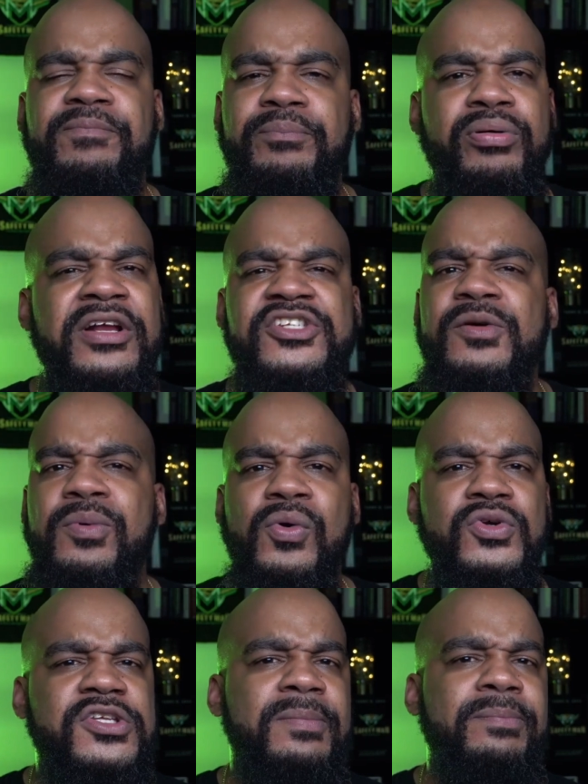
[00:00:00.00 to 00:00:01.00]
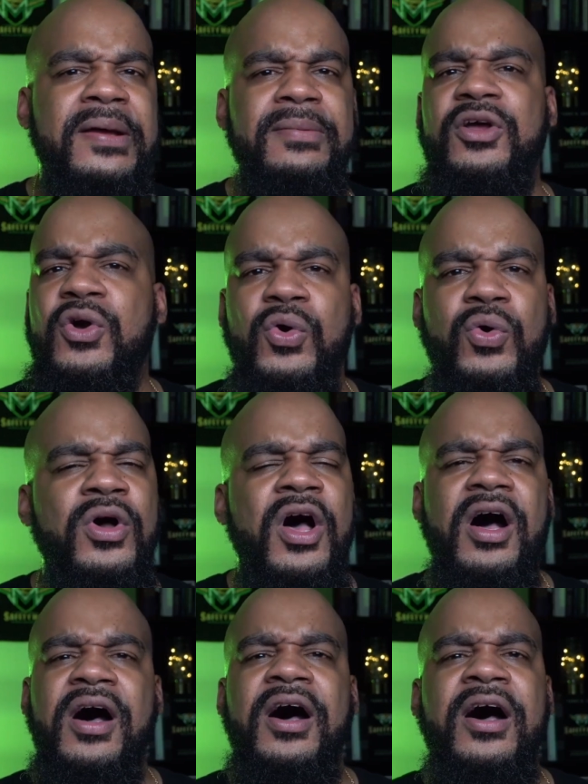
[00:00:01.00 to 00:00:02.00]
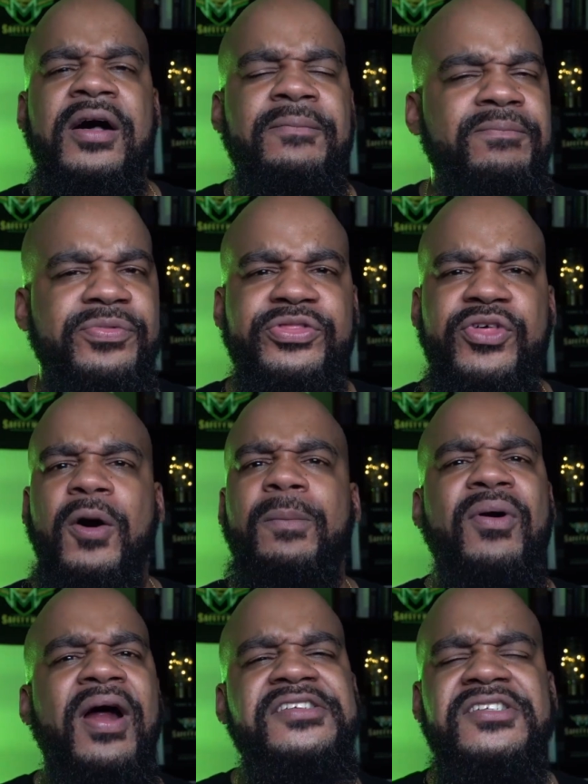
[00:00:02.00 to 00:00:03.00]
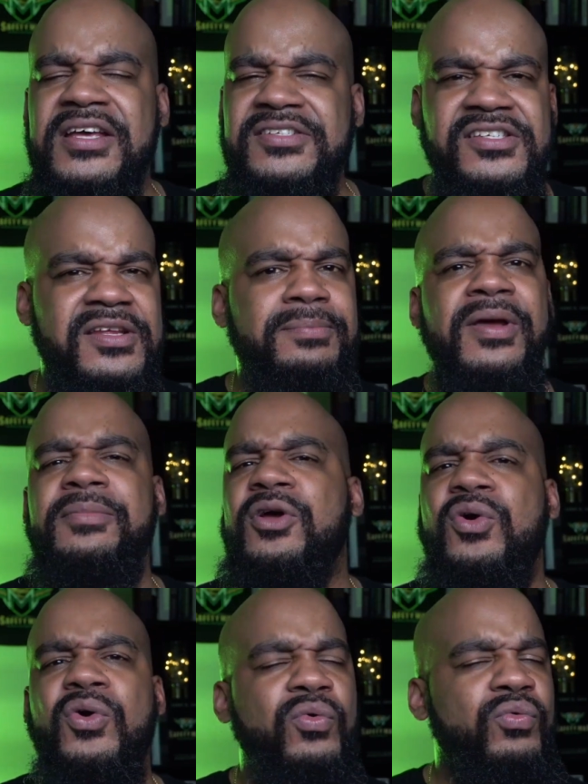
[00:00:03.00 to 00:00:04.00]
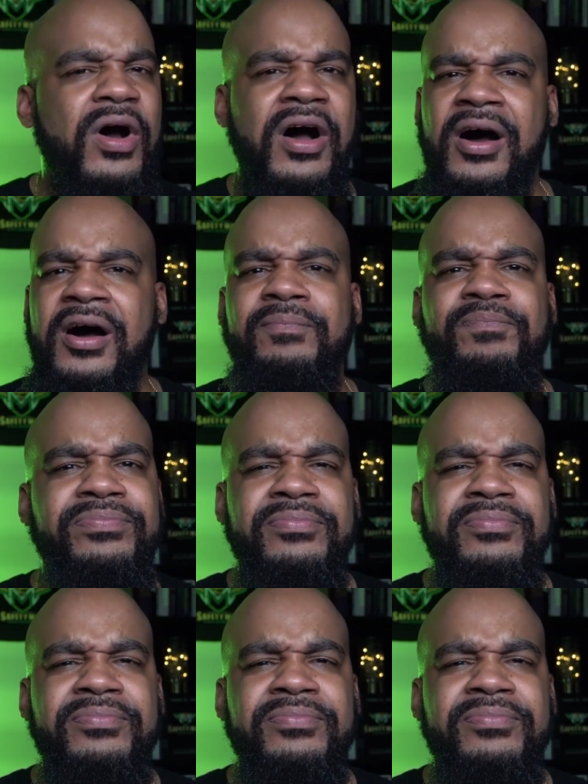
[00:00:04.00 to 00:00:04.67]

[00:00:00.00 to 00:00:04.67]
principles and biblical thought processes and biblical